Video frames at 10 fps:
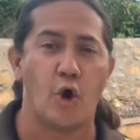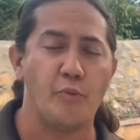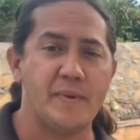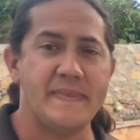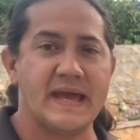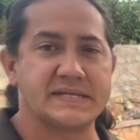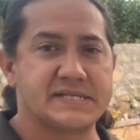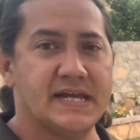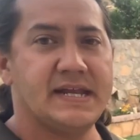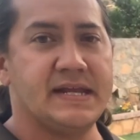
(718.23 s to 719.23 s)
open that
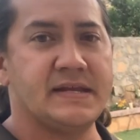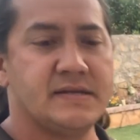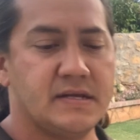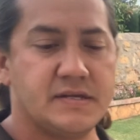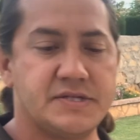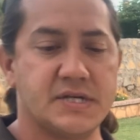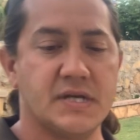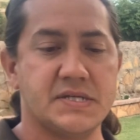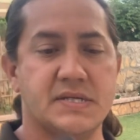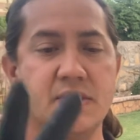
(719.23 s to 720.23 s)
setting
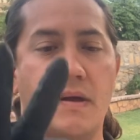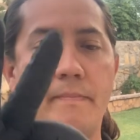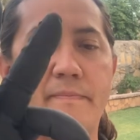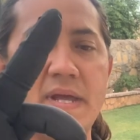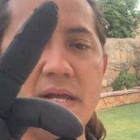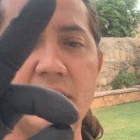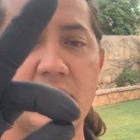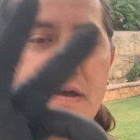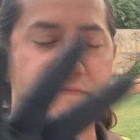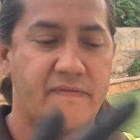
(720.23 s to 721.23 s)
just big
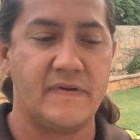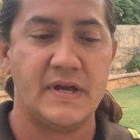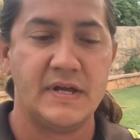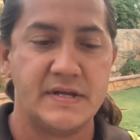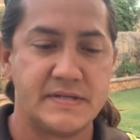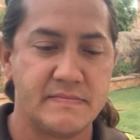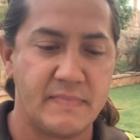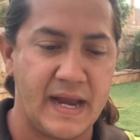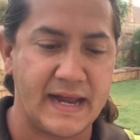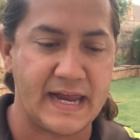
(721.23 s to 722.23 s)
enough.
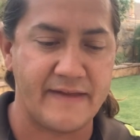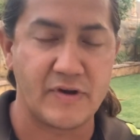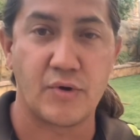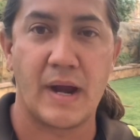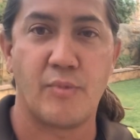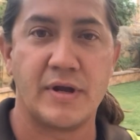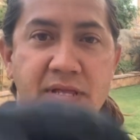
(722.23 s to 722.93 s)
And I can't even grab one of